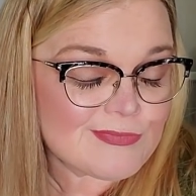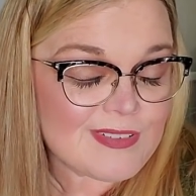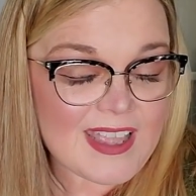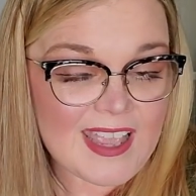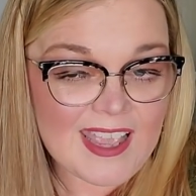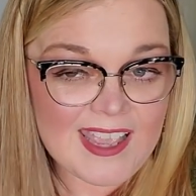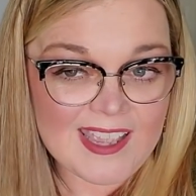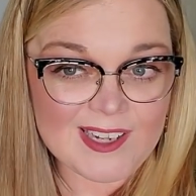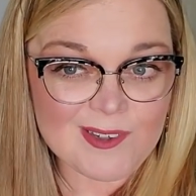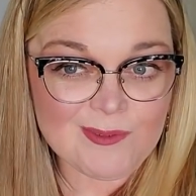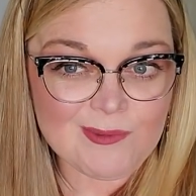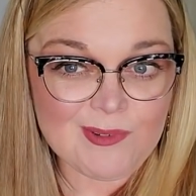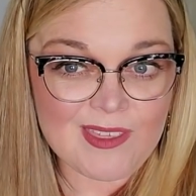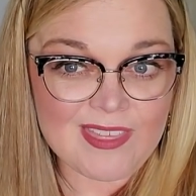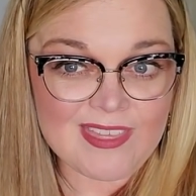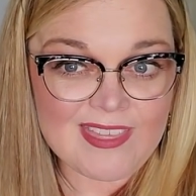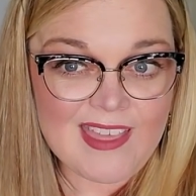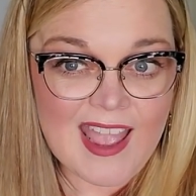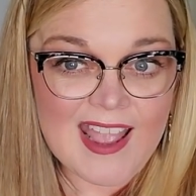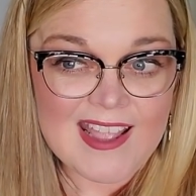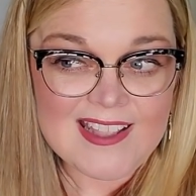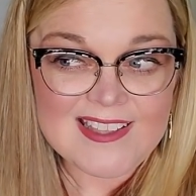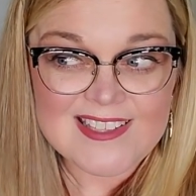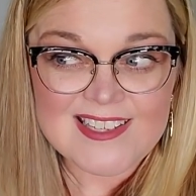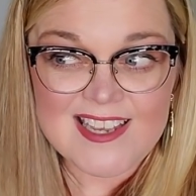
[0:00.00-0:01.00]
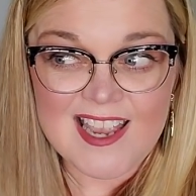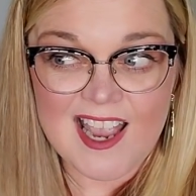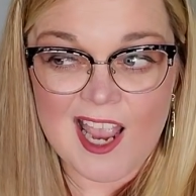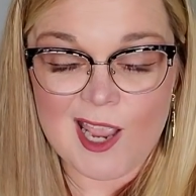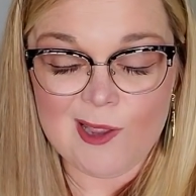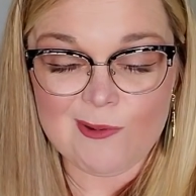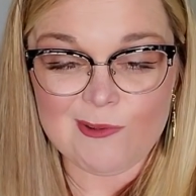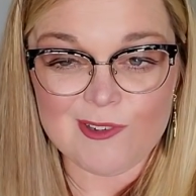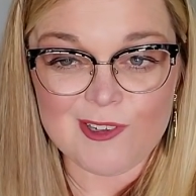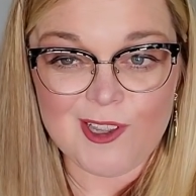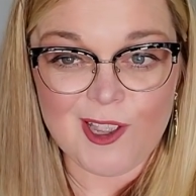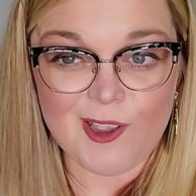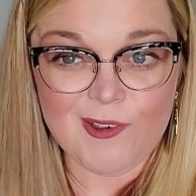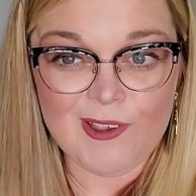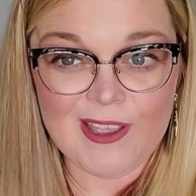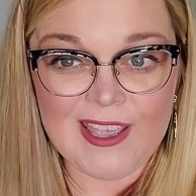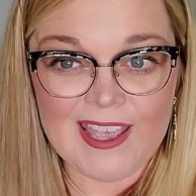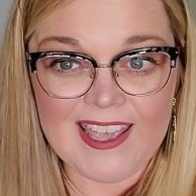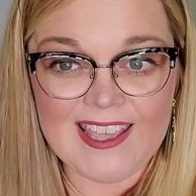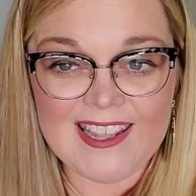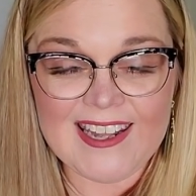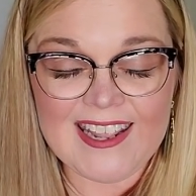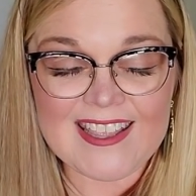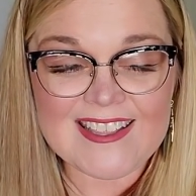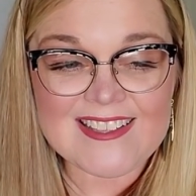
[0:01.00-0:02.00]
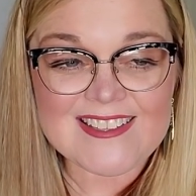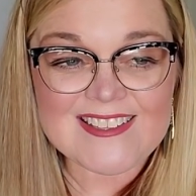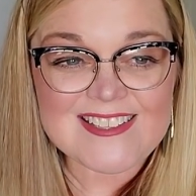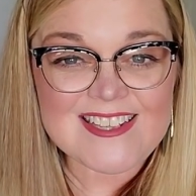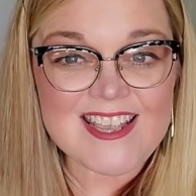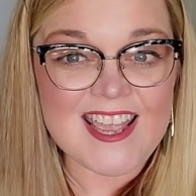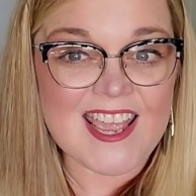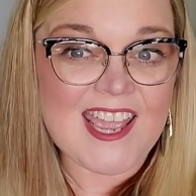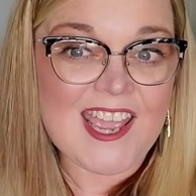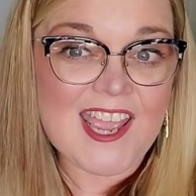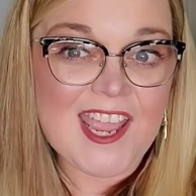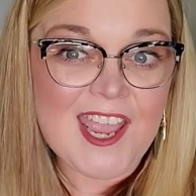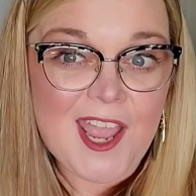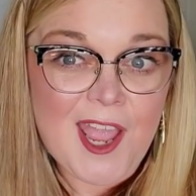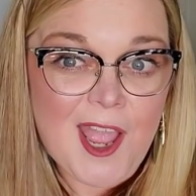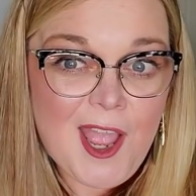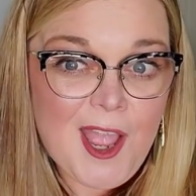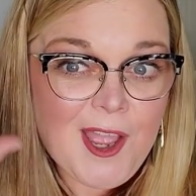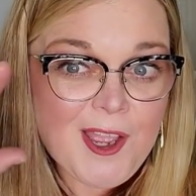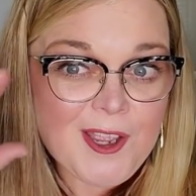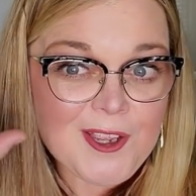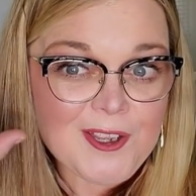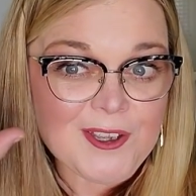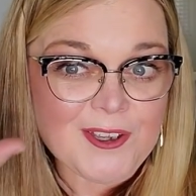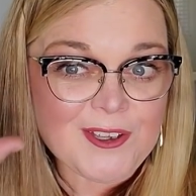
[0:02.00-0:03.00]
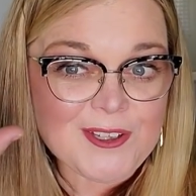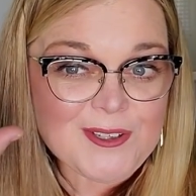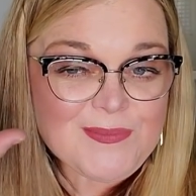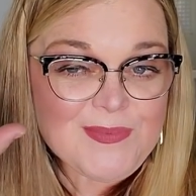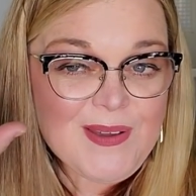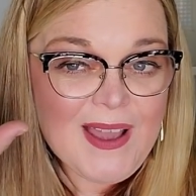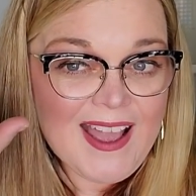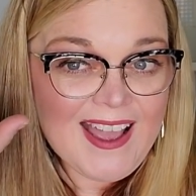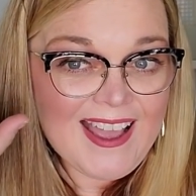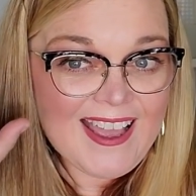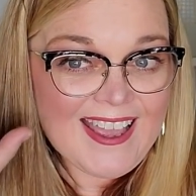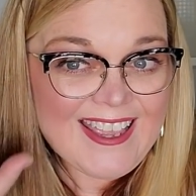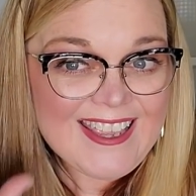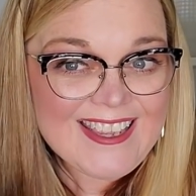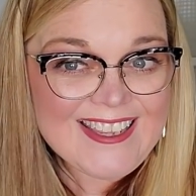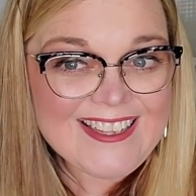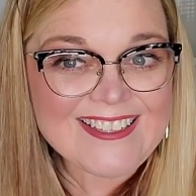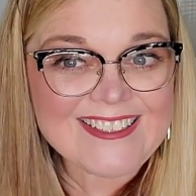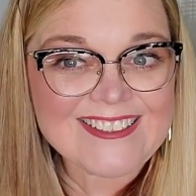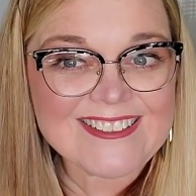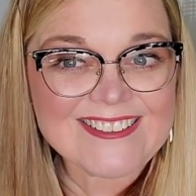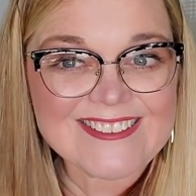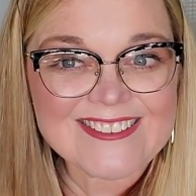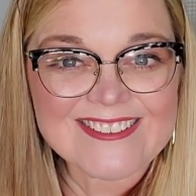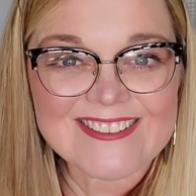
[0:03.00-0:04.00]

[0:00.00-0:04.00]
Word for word: And with that, I will go ahead and say goodbye.